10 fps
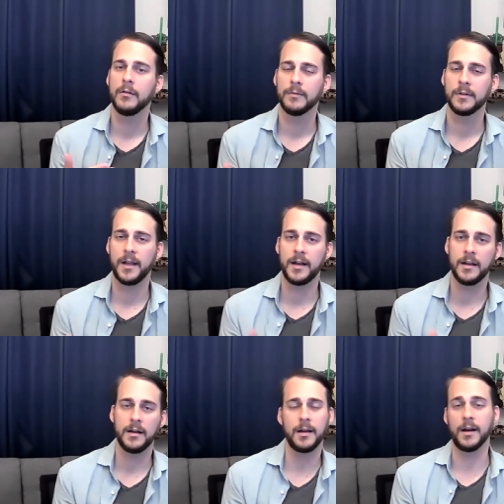
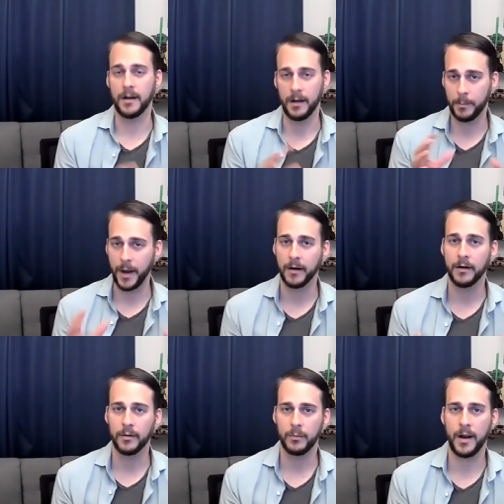related in an
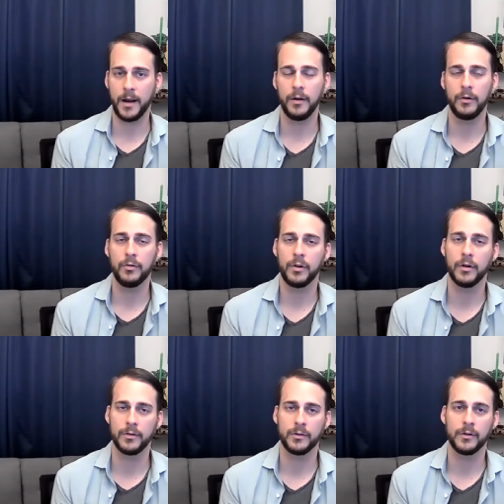apparent way to
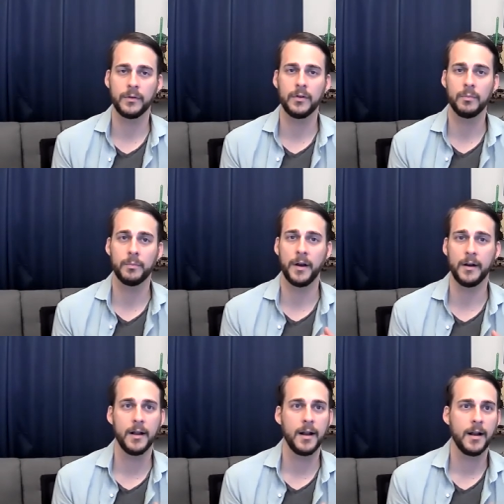your service.
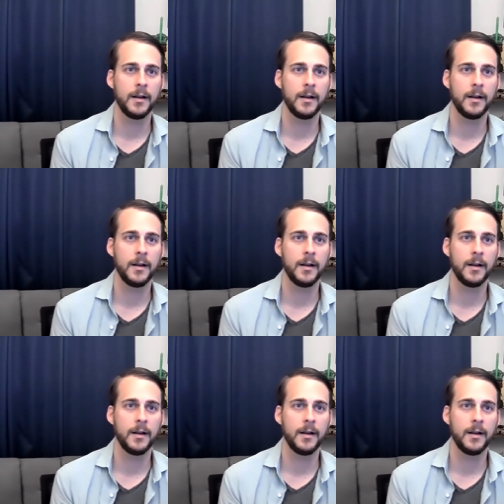But